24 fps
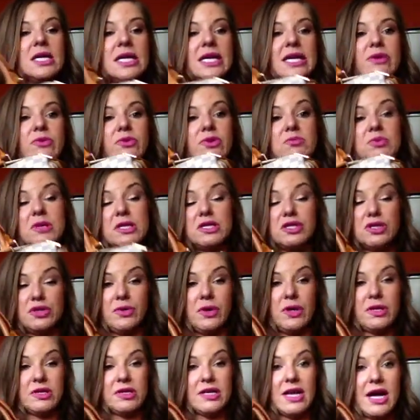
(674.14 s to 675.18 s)
It would be
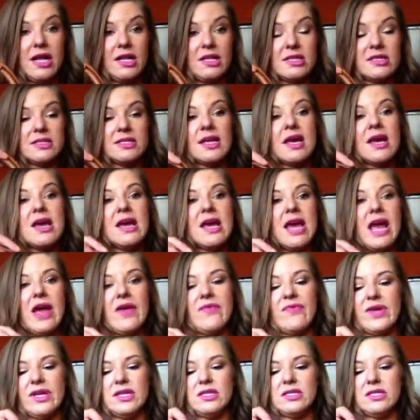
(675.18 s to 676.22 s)
$200.
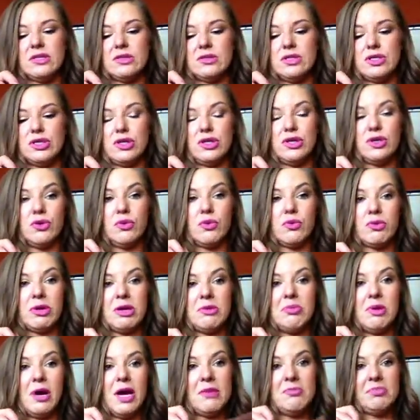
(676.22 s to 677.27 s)
And then to do
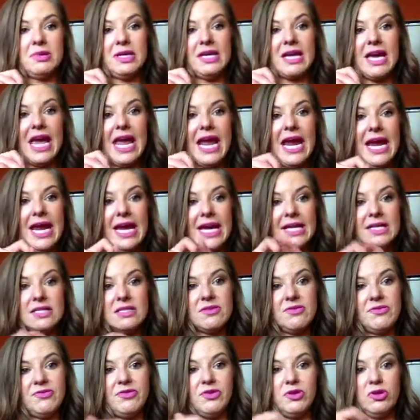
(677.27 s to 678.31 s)
repiping and
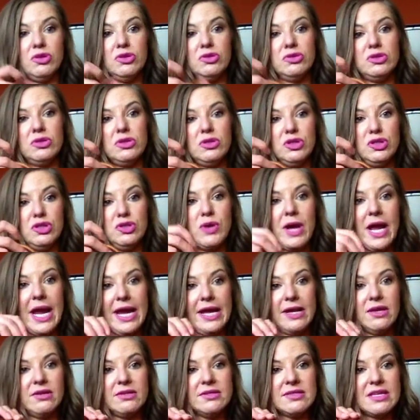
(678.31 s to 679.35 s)
full new
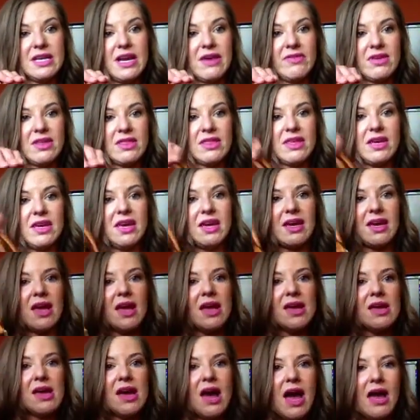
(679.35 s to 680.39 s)
handles and everything,
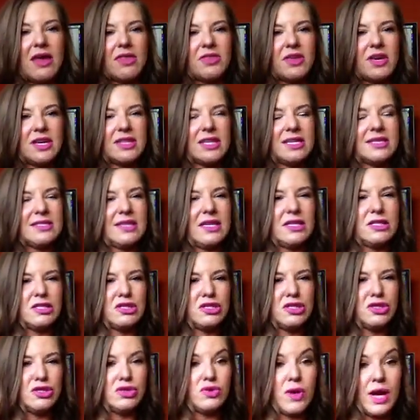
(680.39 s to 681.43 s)
I think they said
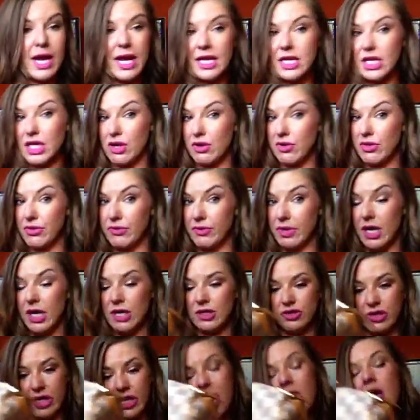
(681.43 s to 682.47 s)
280 or
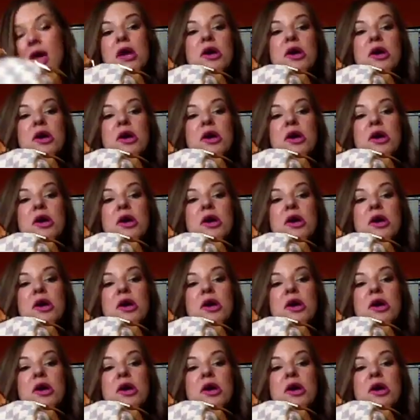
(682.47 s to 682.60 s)
300.